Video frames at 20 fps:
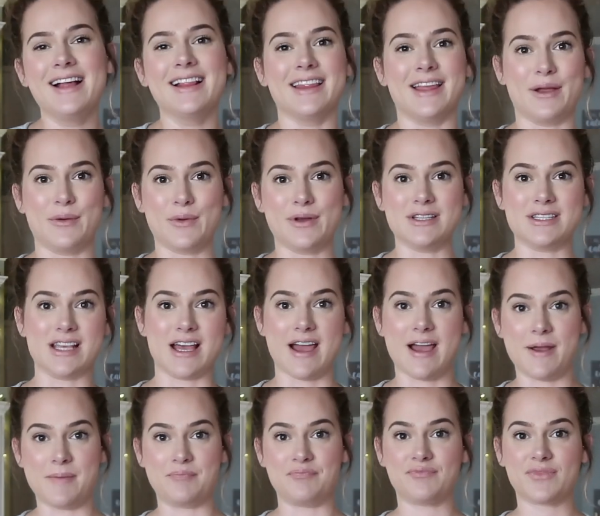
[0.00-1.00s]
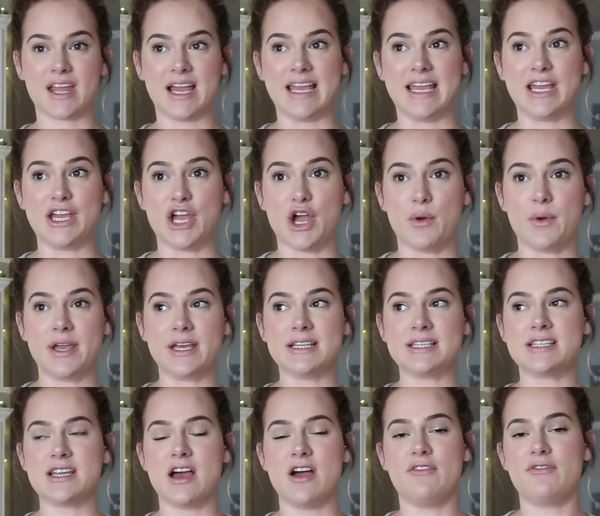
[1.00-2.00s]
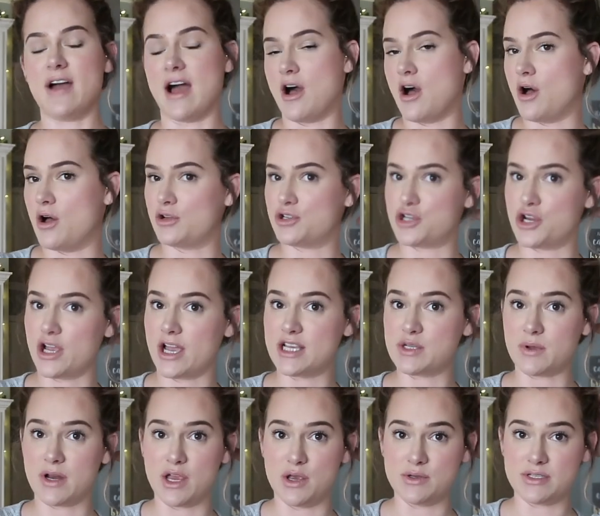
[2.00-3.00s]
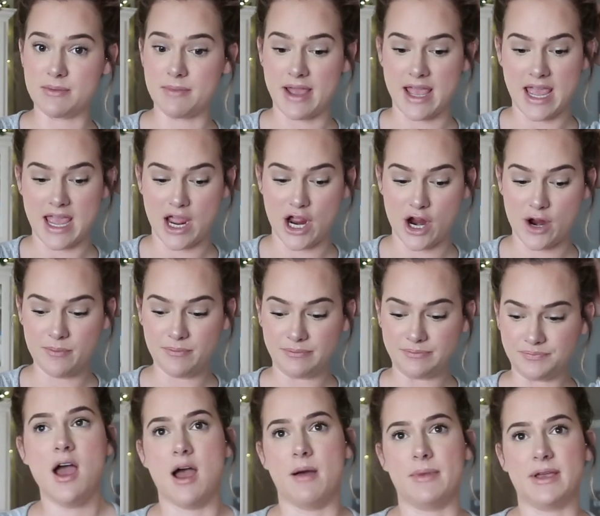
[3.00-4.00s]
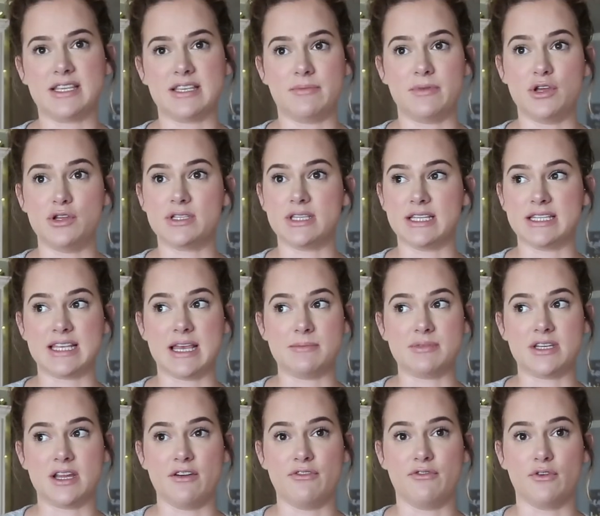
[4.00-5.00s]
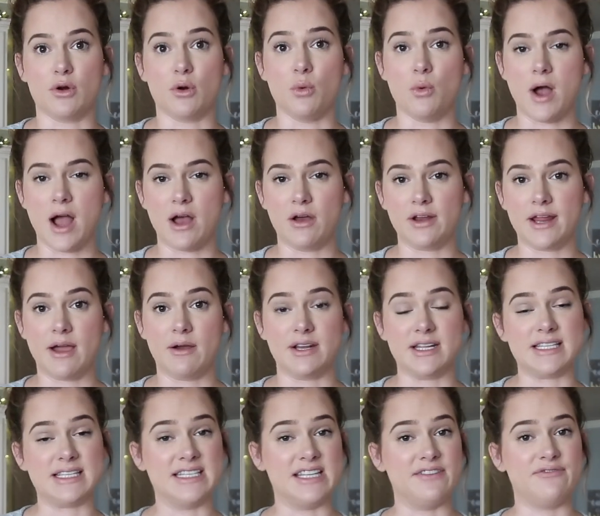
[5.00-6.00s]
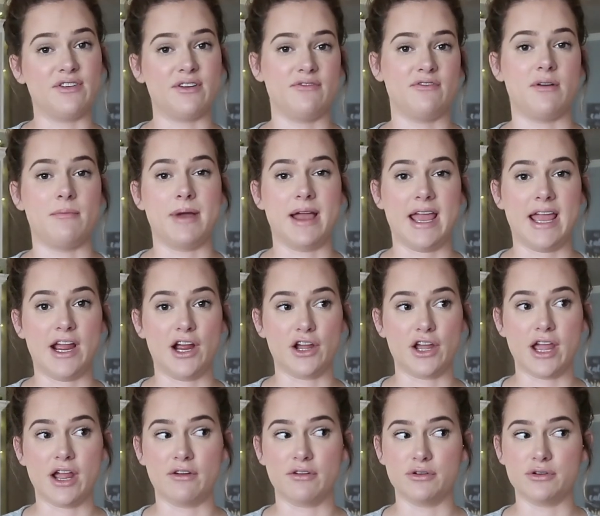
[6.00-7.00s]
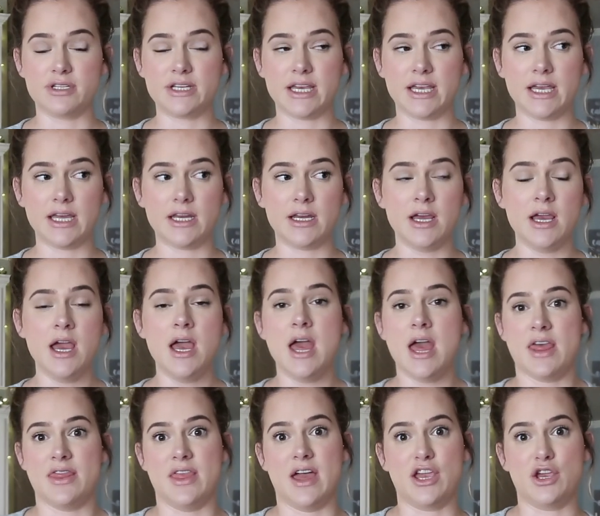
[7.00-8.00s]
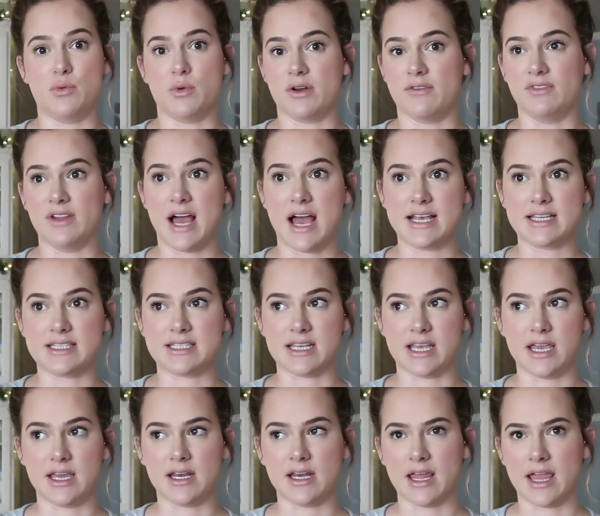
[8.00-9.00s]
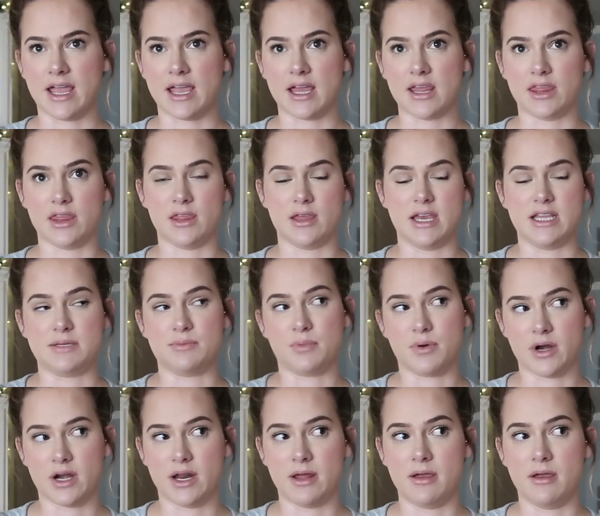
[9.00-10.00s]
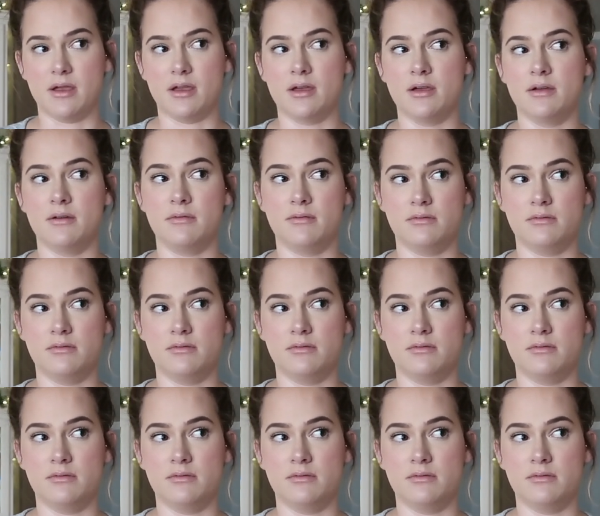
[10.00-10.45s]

Like once I get going and stuff, I'll show you guys what I use in my hair. Because I've been using the same stuff for a while now, and it's different from my hair care routine that you would have last seen. Like it's pretty